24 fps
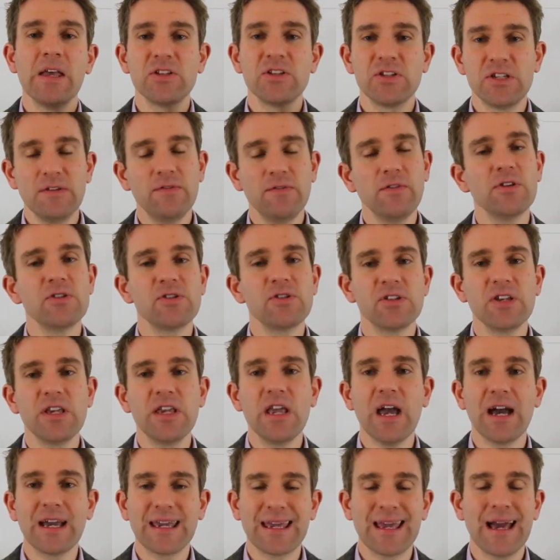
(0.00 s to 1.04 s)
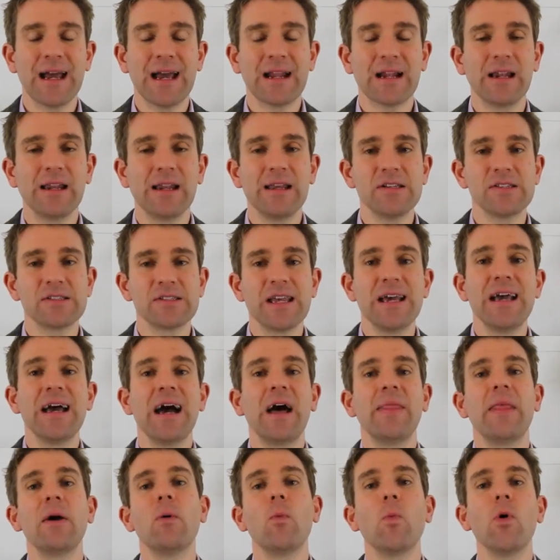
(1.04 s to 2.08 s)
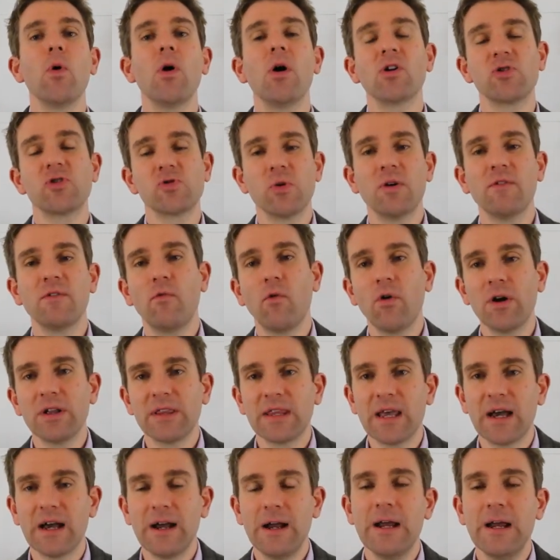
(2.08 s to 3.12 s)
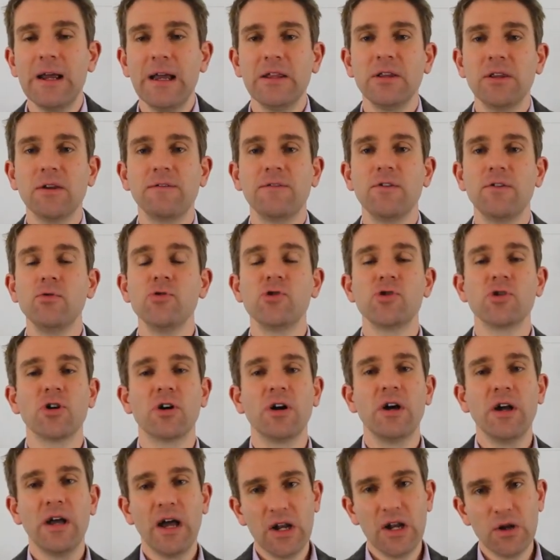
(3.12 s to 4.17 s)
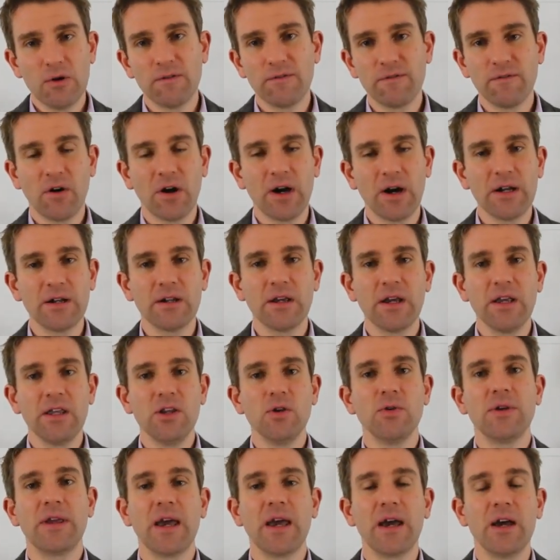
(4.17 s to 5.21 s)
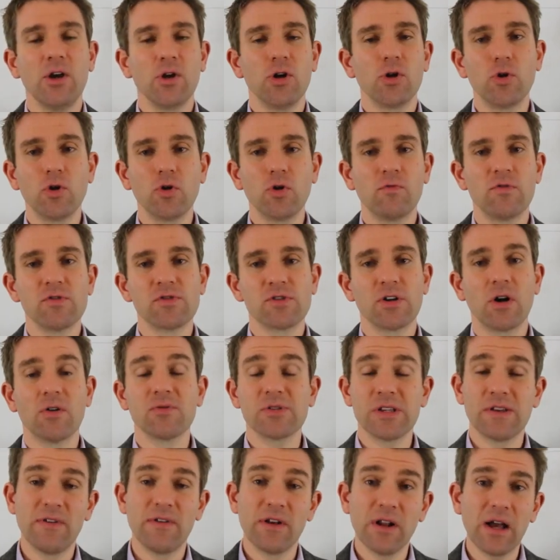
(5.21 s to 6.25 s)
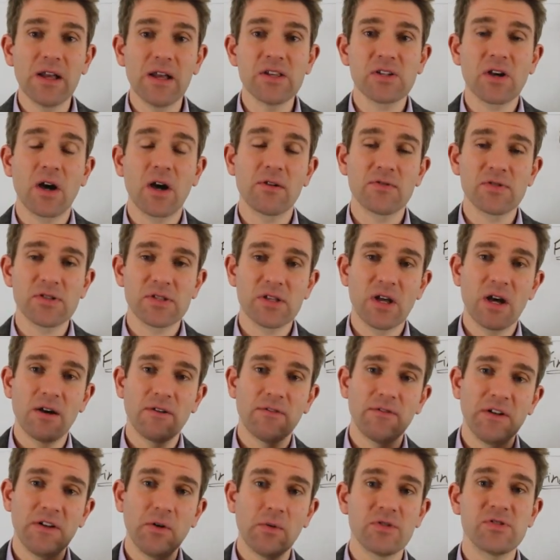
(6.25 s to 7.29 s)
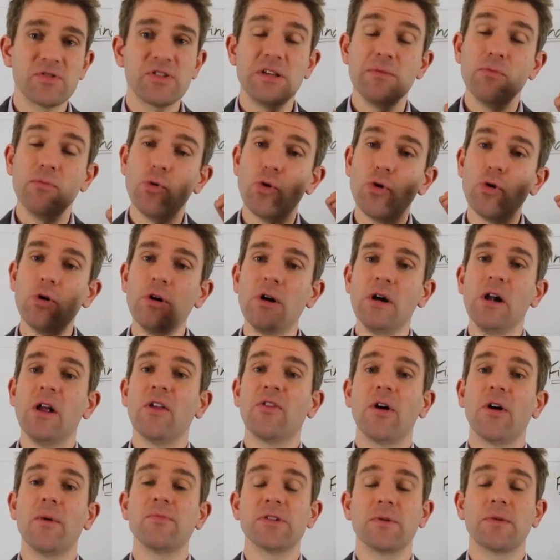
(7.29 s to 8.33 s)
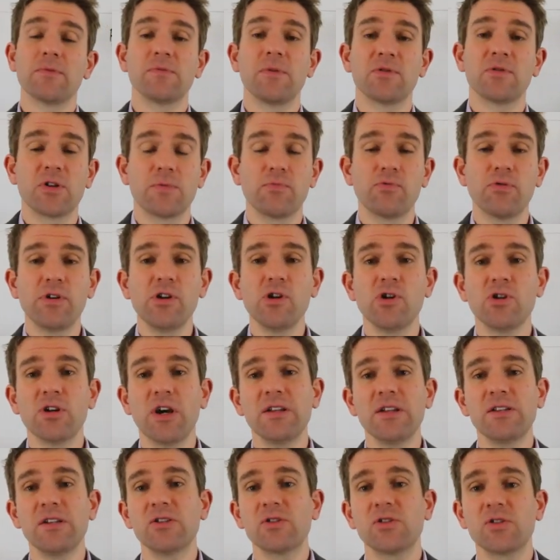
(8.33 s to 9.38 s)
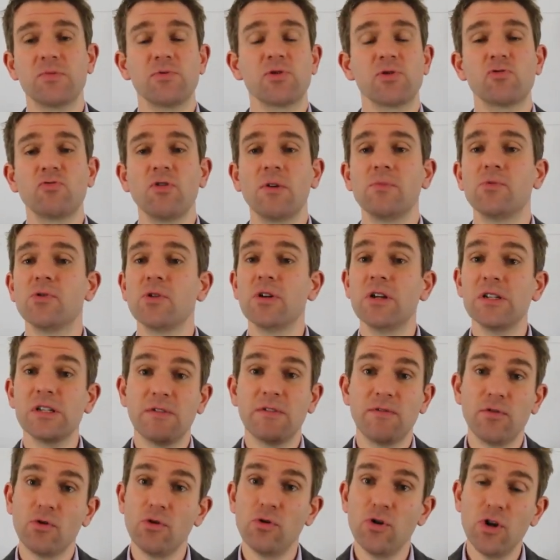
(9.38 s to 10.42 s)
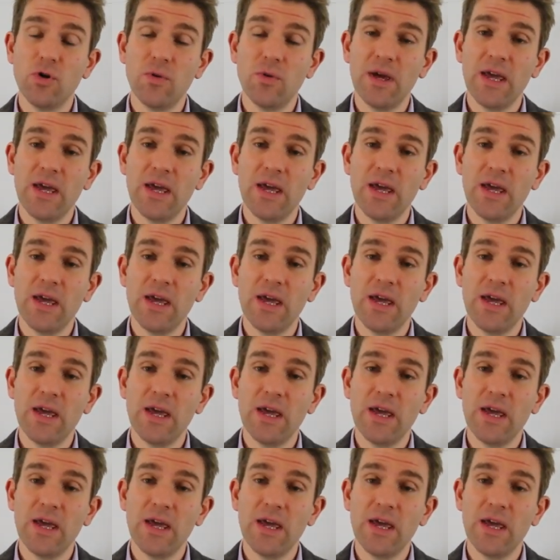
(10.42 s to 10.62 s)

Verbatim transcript: see if you can see a catalyst and then work to avoid that in the future and you'll find you get good results. If you like this kind of stuff and you want to see more, thumbs up is much appreciated. Subscription is if you're new